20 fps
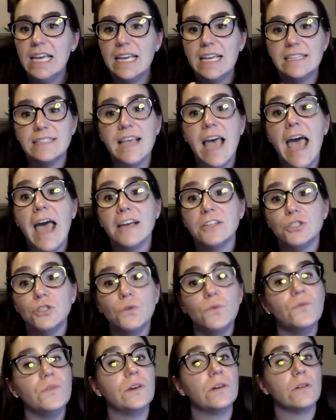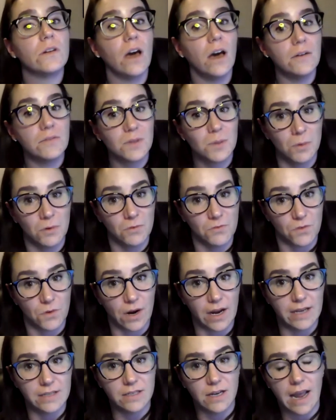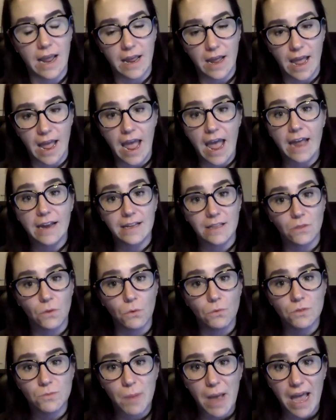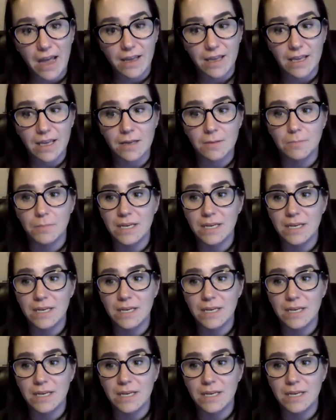it's as you feel comfortable for ad adding those back in.